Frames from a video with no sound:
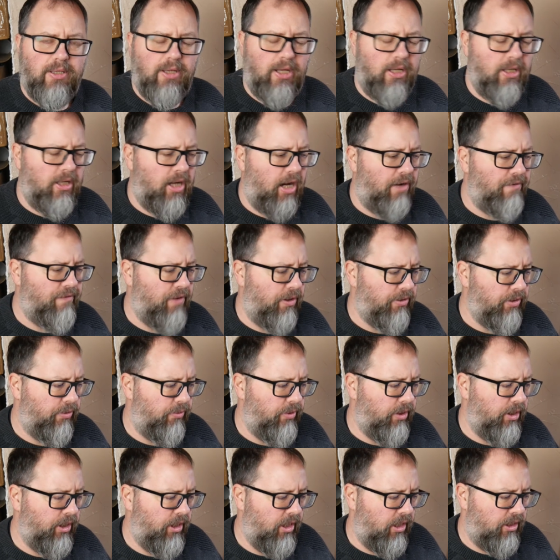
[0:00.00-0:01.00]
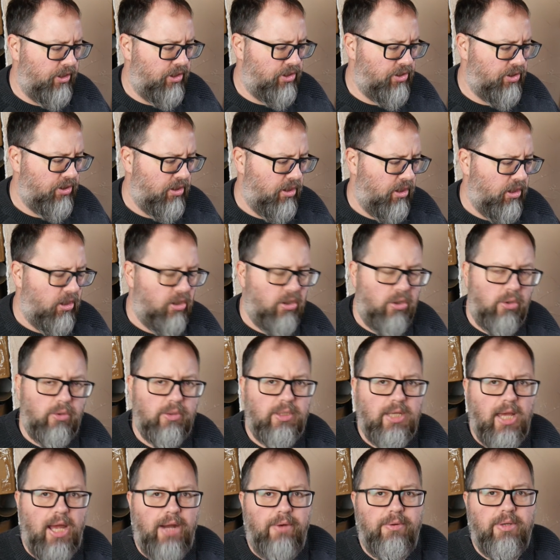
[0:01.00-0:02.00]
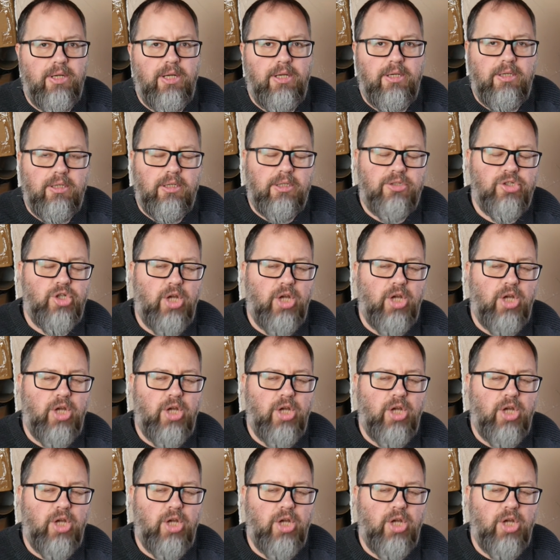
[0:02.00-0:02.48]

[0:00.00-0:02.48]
I found a really nice Hungarian